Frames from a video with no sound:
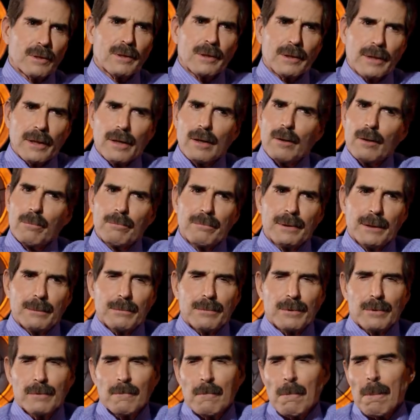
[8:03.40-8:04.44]
looking to help
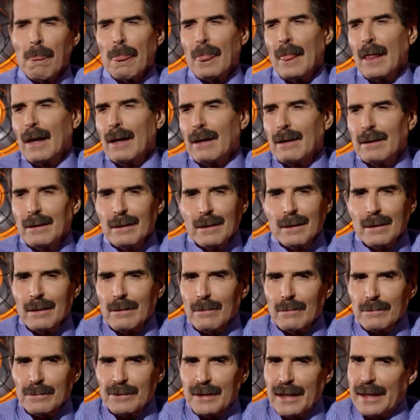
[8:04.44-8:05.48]
people.
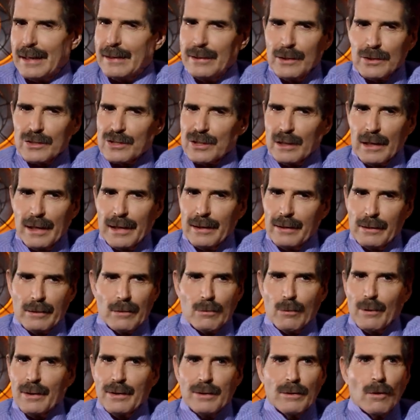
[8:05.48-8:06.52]
Ten years later,
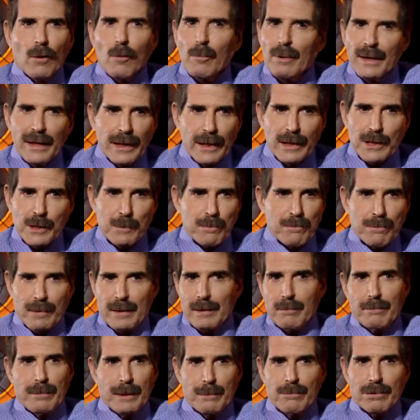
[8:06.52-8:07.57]
when nobody gets
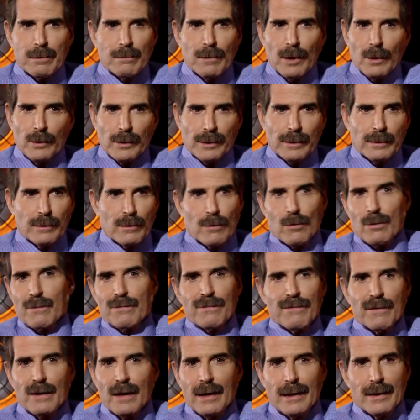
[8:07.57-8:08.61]
can be promoted or
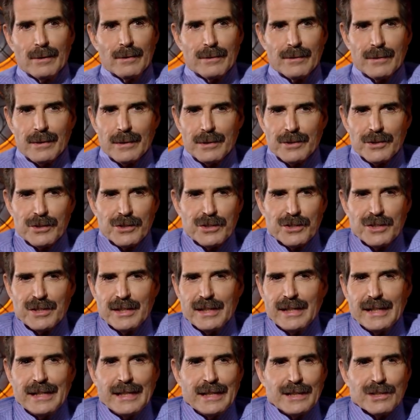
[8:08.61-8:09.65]
fired, that just
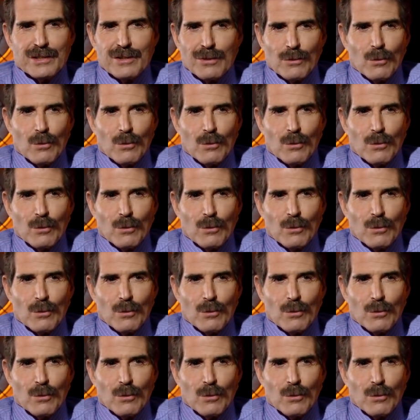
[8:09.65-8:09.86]
eats